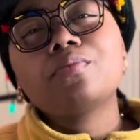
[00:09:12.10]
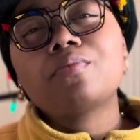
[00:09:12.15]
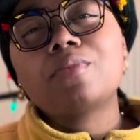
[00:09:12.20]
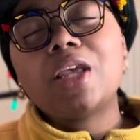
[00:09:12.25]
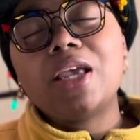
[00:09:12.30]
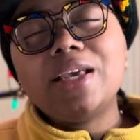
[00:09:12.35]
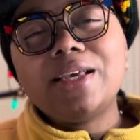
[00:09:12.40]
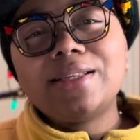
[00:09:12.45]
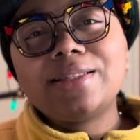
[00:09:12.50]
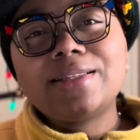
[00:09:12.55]

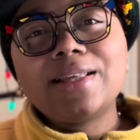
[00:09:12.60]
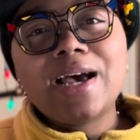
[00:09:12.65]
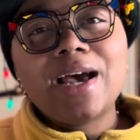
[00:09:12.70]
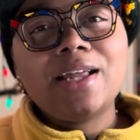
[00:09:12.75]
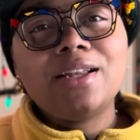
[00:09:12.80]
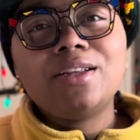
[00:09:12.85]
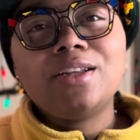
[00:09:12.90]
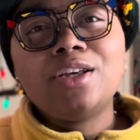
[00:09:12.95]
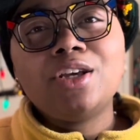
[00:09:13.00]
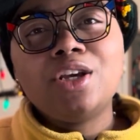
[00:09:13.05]
is
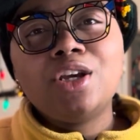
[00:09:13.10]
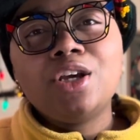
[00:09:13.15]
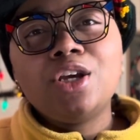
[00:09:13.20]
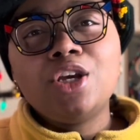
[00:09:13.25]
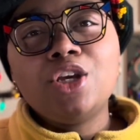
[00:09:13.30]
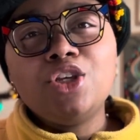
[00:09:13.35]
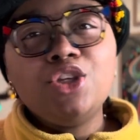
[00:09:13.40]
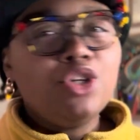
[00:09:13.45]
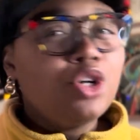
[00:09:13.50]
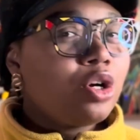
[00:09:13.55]
that
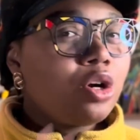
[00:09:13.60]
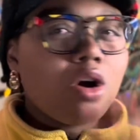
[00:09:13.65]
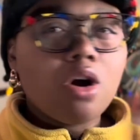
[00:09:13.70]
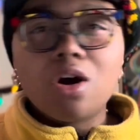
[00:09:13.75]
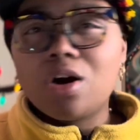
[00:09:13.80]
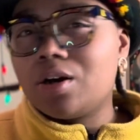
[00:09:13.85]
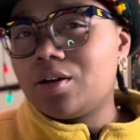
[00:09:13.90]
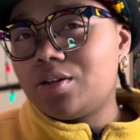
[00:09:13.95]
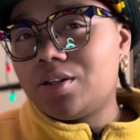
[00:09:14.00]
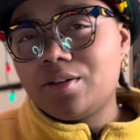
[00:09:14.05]
your
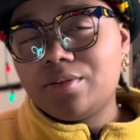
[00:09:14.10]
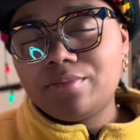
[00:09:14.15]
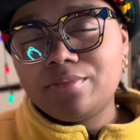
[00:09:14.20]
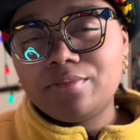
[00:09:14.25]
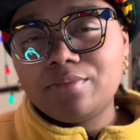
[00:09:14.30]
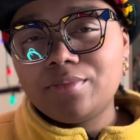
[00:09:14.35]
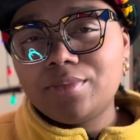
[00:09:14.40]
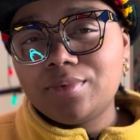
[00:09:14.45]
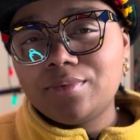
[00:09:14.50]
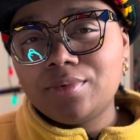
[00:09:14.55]
art
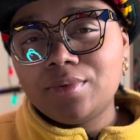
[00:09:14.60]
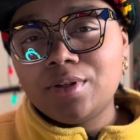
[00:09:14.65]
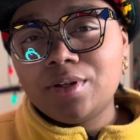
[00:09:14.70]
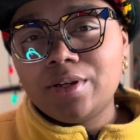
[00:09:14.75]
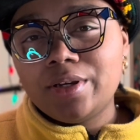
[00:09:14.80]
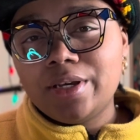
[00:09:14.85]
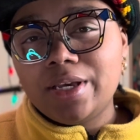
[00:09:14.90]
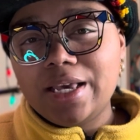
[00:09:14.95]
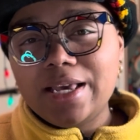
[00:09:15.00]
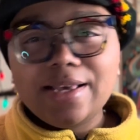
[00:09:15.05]

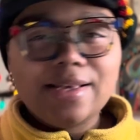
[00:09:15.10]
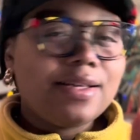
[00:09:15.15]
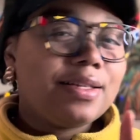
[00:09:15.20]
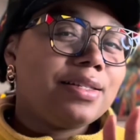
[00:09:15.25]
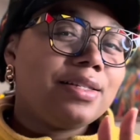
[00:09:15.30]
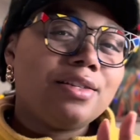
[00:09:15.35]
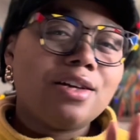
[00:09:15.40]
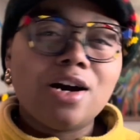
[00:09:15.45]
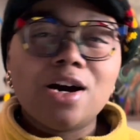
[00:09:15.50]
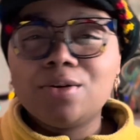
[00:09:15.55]
is
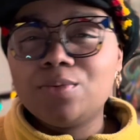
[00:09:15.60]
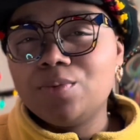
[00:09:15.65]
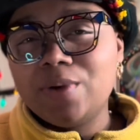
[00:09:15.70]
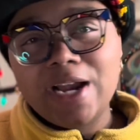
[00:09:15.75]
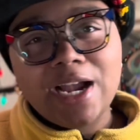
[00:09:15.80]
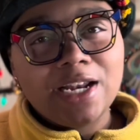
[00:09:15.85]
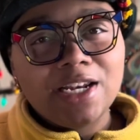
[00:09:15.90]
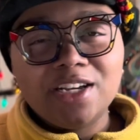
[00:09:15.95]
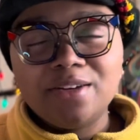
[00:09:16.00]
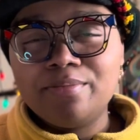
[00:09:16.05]
not
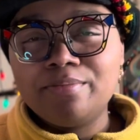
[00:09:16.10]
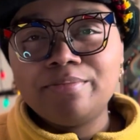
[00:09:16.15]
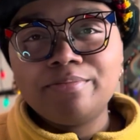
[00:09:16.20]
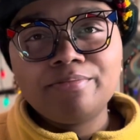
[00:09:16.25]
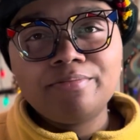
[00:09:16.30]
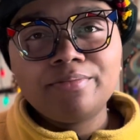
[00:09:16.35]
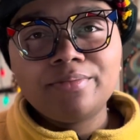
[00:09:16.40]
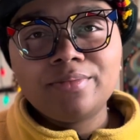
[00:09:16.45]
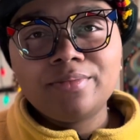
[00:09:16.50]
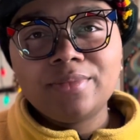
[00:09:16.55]
random.
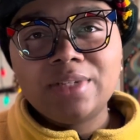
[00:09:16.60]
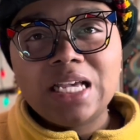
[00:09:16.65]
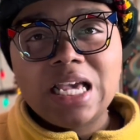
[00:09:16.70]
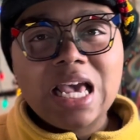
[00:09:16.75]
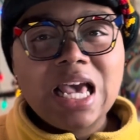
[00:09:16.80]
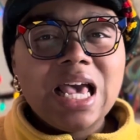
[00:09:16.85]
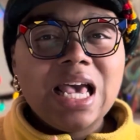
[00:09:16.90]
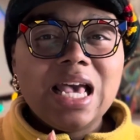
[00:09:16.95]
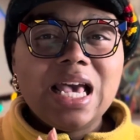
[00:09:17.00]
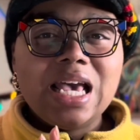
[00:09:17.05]

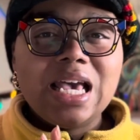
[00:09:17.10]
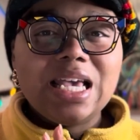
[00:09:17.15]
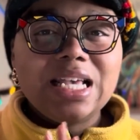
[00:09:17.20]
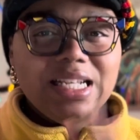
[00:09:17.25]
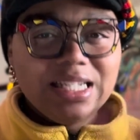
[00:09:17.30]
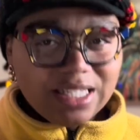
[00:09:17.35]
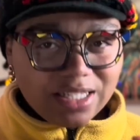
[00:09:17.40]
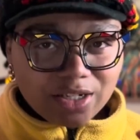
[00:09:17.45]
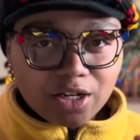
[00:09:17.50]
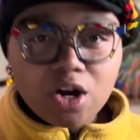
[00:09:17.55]

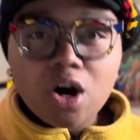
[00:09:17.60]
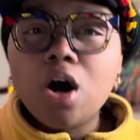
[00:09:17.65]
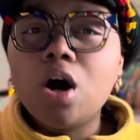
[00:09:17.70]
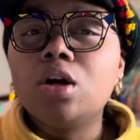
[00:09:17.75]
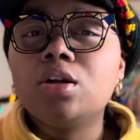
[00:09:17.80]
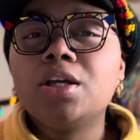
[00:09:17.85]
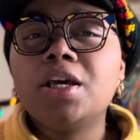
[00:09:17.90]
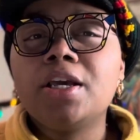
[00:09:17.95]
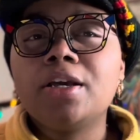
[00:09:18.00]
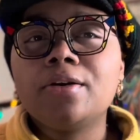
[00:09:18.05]
It's a
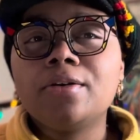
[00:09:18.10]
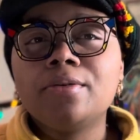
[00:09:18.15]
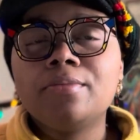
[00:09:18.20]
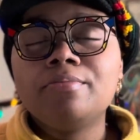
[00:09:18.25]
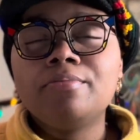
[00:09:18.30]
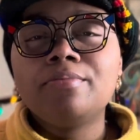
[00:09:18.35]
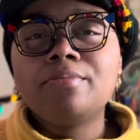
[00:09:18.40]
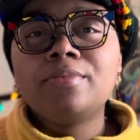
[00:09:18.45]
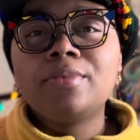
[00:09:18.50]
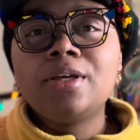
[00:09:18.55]
calling.
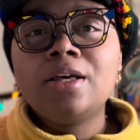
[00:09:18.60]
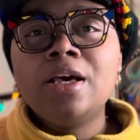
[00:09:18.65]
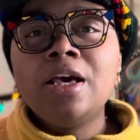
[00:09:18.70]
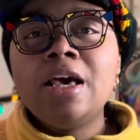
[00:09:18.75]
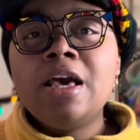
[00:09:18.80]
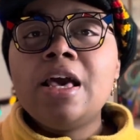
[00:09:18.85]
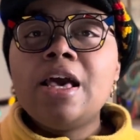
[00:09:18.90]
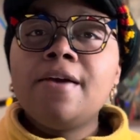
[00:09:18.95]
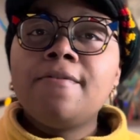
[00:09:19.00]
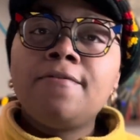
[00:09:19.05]

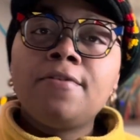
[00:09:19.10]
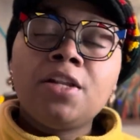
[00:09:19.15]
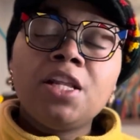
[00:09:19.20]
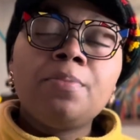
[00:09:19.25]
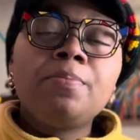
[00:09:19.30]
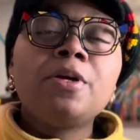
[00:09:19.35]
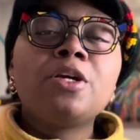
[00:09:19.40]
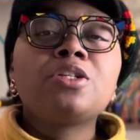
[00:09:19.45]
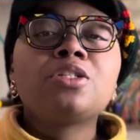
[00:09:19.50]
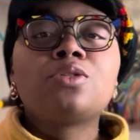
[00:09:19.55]
In
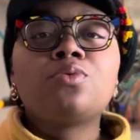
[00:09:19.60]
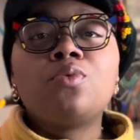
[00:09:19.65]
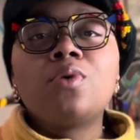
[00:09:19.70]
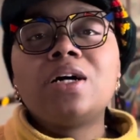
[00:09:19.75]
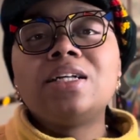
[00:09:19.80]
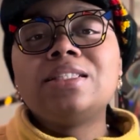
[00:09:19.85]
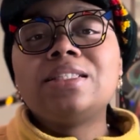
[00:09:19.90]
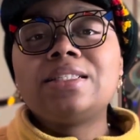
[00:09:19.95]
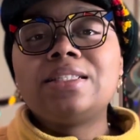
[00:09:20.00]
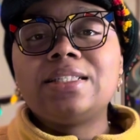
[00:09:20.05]
Philippians
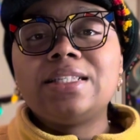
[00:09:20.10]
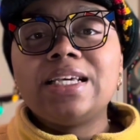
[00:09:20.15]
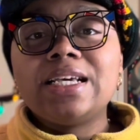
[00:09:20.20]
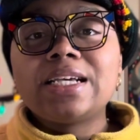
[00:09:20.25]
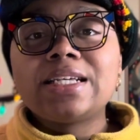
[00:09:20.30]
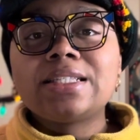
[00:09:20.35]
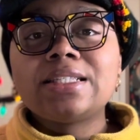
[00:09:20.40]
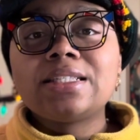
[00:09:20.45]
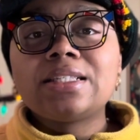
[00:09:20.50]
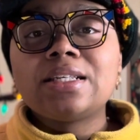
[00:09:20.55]

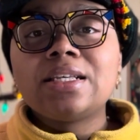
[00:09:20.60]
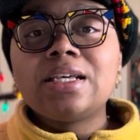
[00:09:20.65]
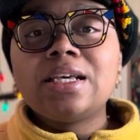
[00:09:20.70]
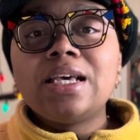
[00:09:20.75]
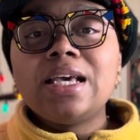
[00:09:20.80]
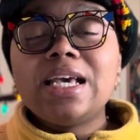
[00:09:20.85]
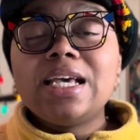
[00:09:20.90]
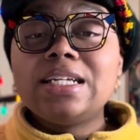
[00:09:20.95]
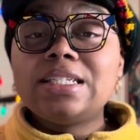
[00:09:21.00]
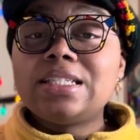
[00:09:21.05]
1:6,
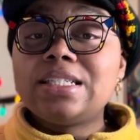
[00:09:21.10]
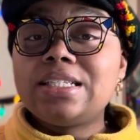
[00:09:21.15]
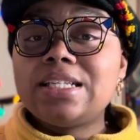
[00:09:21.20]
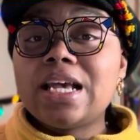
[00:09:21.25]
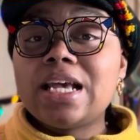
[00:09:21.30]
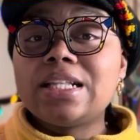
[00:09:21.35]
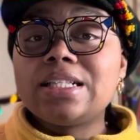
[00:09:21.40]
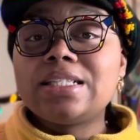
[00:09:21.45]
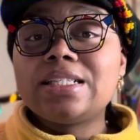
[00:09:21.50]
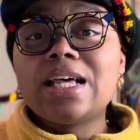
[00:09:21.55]
it
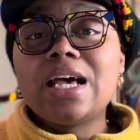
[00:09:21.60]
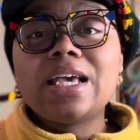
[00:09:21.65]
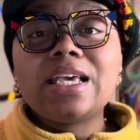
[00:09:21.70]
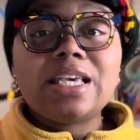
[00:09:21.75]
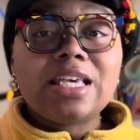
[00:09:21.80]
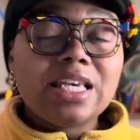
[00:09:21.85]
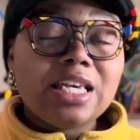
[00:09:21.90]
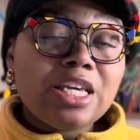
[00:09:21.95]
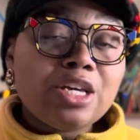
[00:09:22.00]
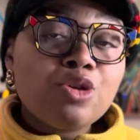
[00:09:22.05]
states that
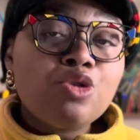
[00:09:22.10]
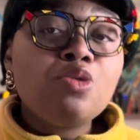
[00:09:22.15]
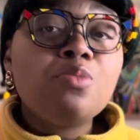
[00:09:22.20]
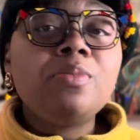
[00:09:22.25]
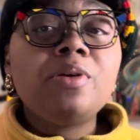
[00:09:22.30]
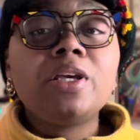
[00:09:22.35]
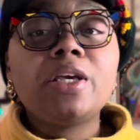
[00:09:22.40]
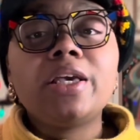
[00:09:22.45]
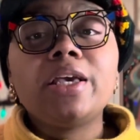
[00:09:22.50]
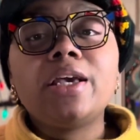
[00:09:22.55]
he who
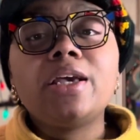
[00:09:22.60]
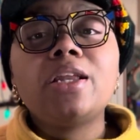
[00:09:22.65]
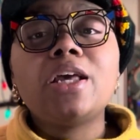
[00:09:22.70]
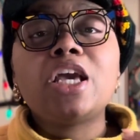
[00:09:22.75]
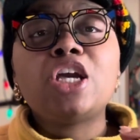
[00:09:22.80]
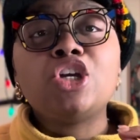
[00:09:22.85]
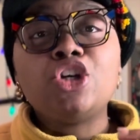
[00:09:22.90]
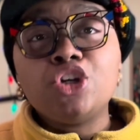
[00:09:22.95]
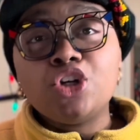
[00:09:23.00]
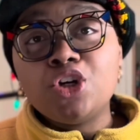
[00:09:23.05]
began a
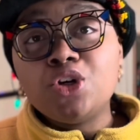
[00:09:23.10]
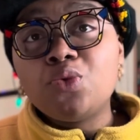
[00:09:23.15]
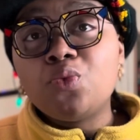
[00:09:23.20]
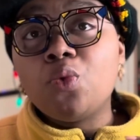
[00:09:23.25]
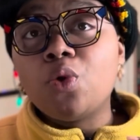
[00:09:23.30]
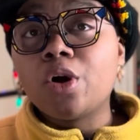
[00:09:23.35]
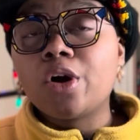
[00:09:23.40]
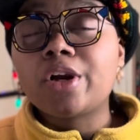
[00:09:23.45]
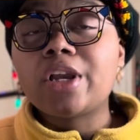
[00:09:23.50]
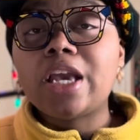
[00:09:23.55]
good
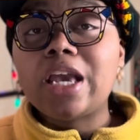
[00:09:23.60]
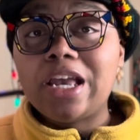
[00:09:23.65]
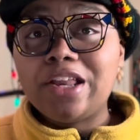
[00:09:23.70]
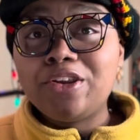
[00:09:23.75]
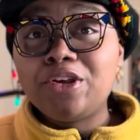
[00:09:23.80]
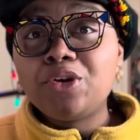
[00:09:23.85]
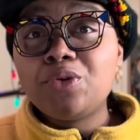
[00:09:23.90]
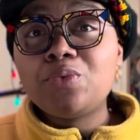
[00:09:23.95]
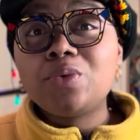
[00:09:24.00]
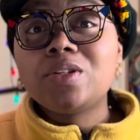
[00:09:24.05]
work in
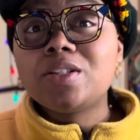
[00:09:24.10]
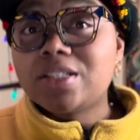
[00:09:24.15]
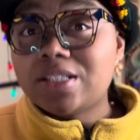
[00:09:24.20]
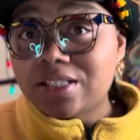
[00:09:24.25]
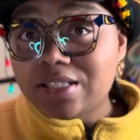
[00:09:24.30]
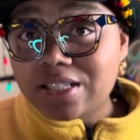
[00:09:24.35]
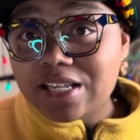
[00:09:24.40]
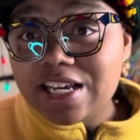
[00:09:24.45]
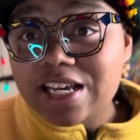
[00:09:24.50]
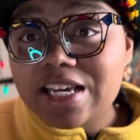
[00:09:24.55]
you will
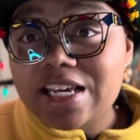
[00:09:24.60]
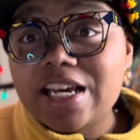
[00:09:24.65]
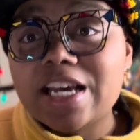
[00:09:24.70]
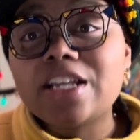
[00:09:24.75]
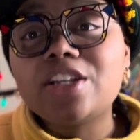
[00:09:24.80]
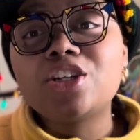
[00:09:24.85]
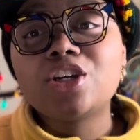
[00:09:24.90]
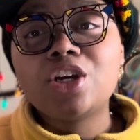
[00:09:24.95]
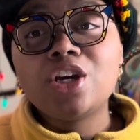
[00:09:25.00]
see it